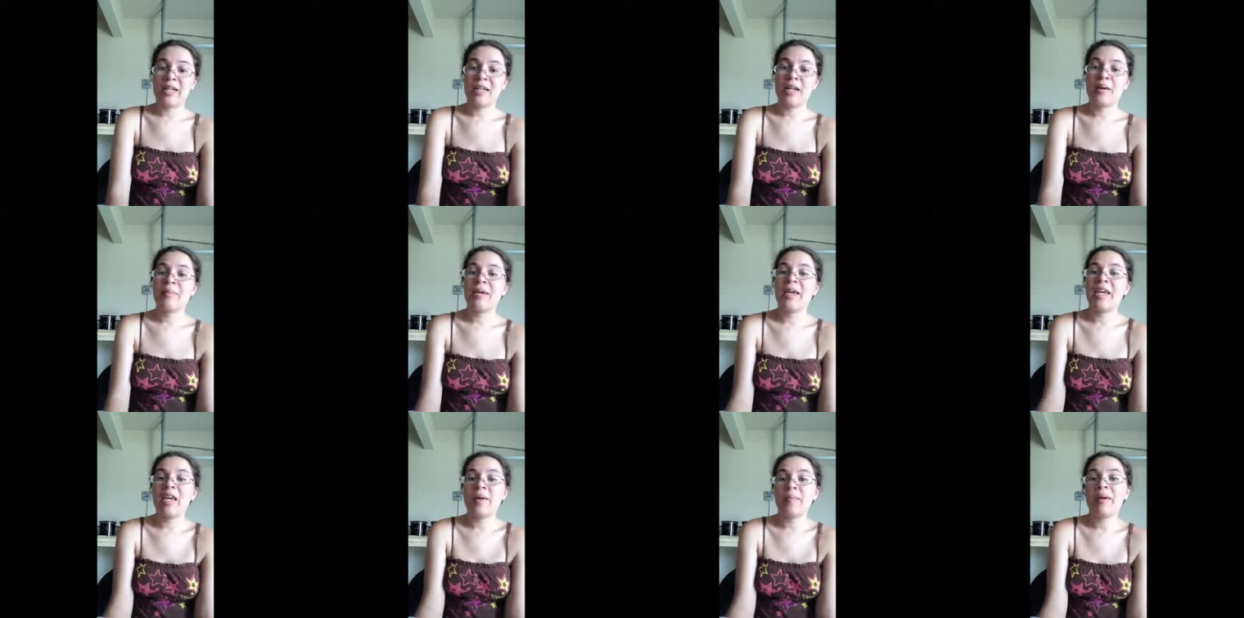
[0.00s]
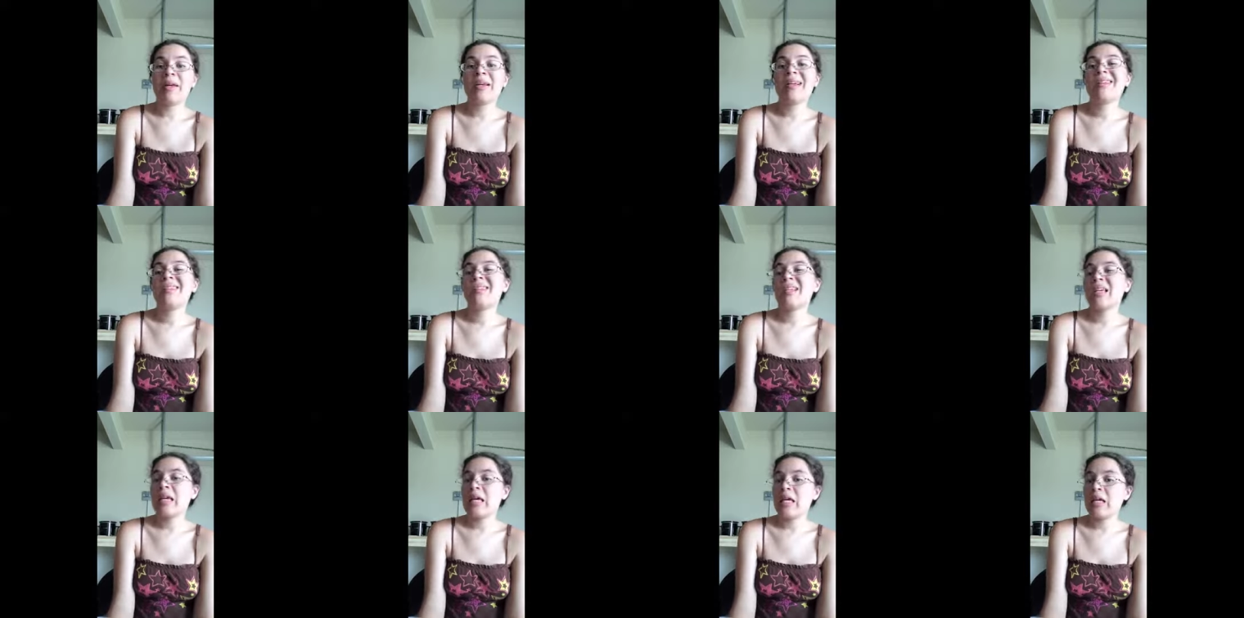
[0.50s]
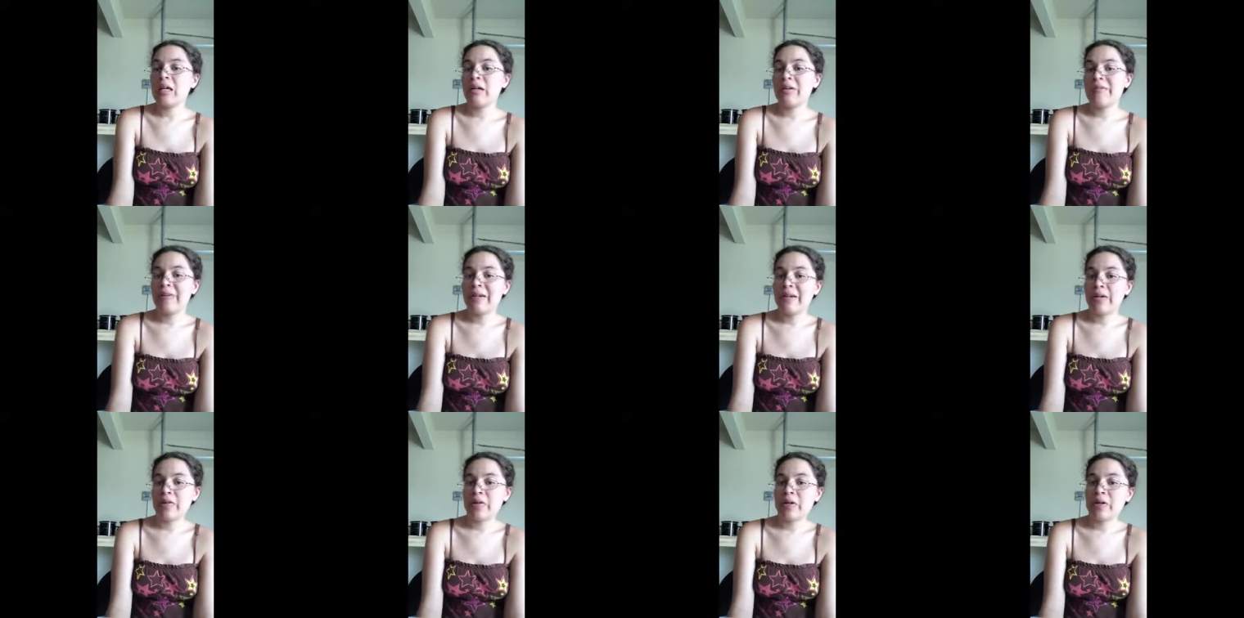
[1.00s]
And I'm aiming to get a
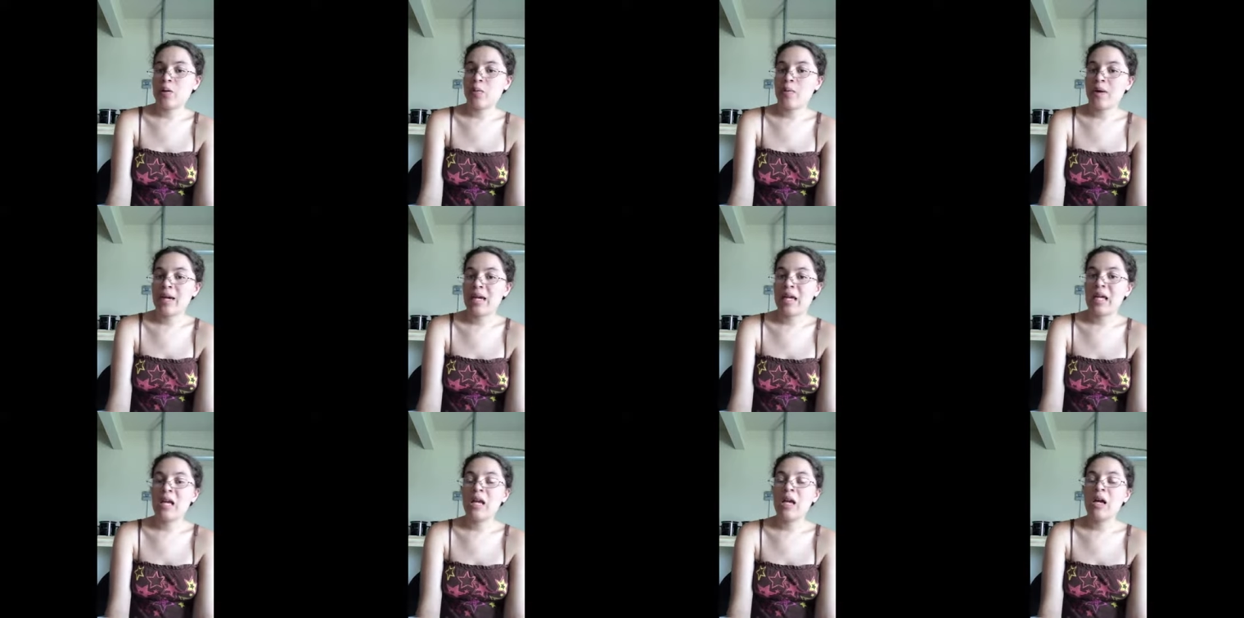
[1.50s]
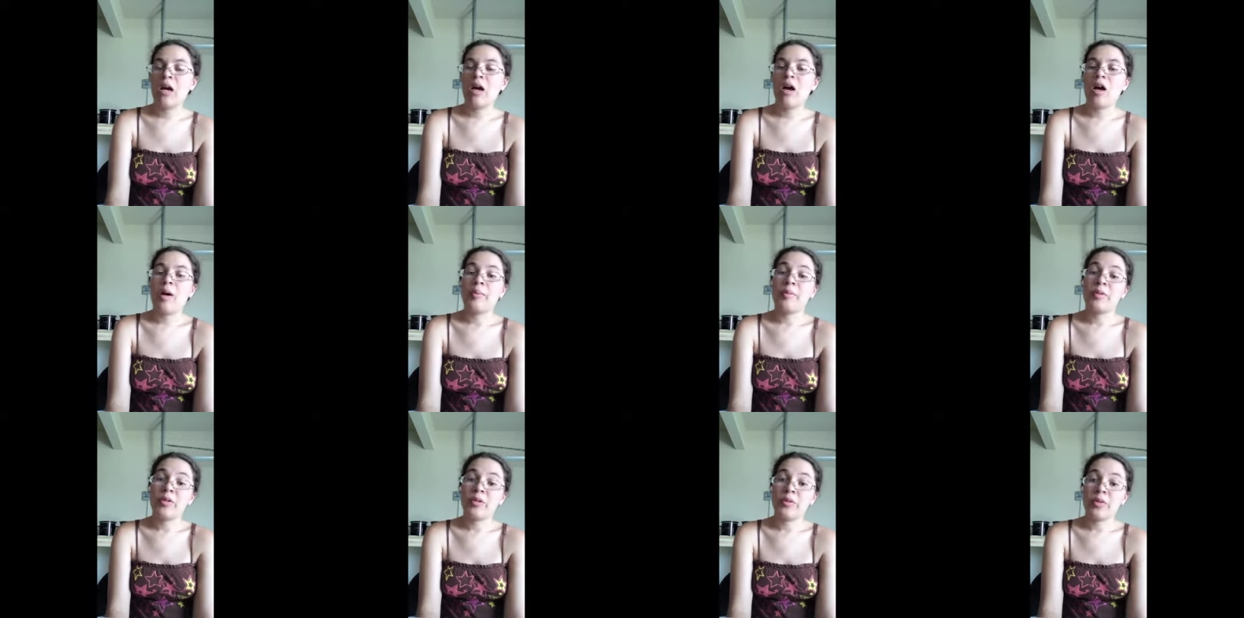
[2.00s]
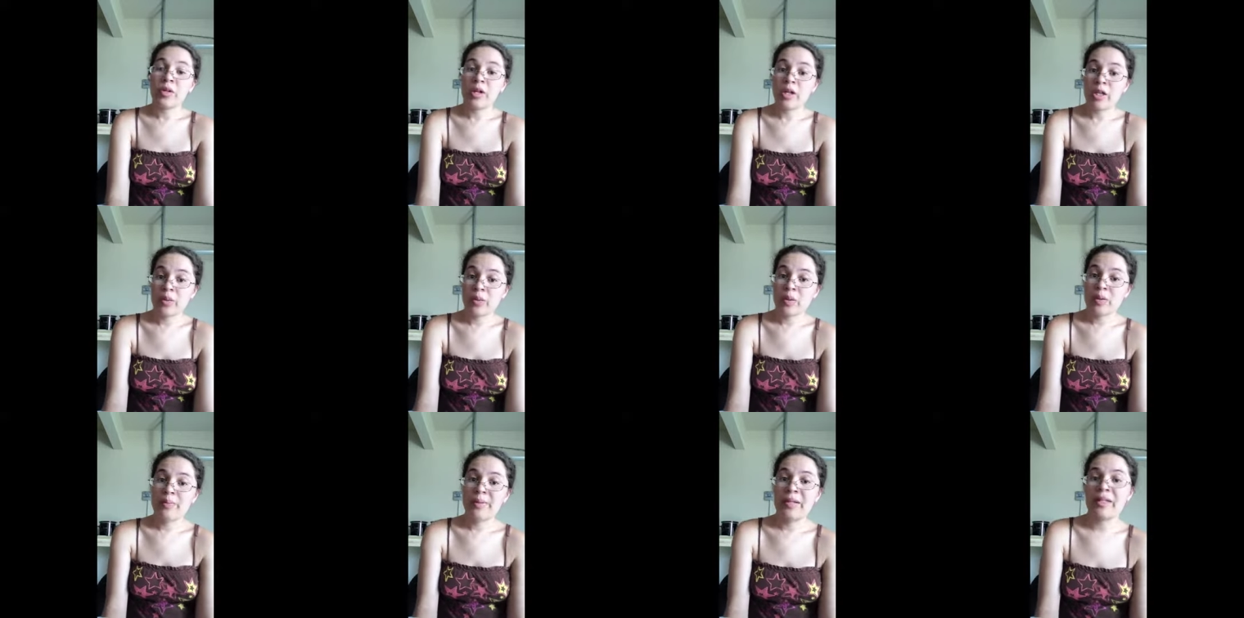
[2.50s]
fingering weight to do
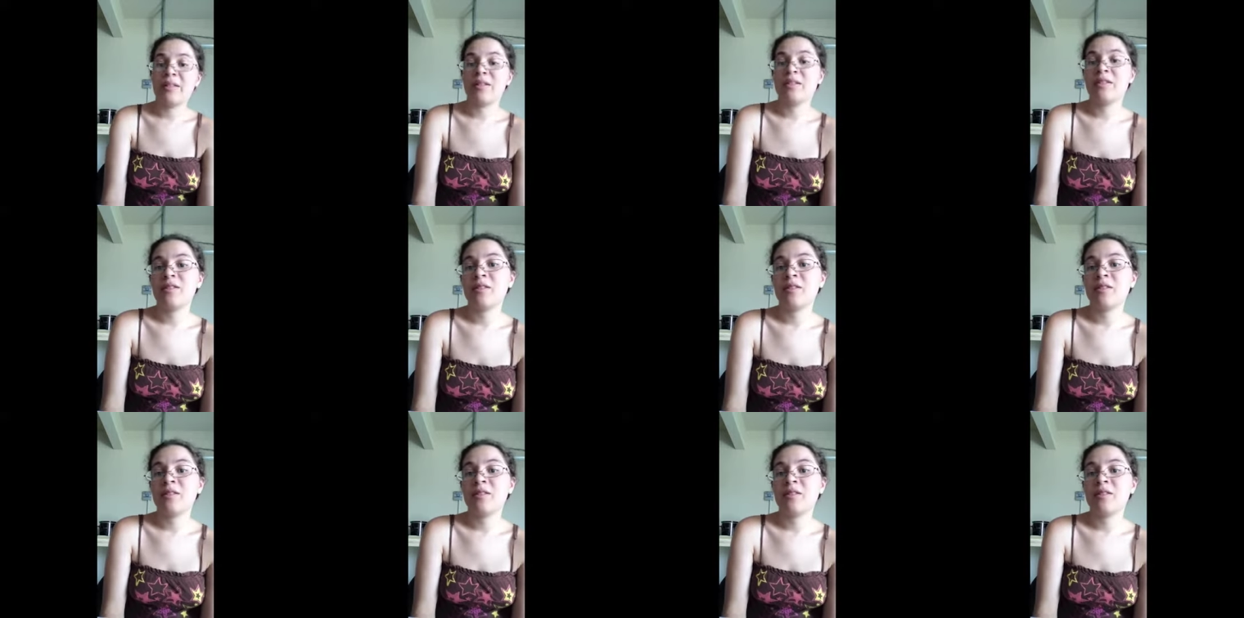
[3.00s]
colorwork mittens.